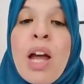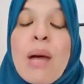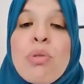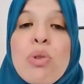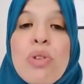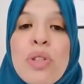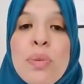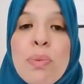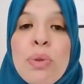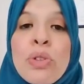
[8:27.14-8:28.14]
I'm sure at this
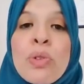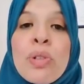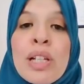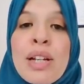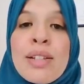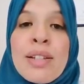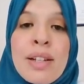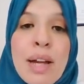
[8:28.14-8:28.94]
point you realize that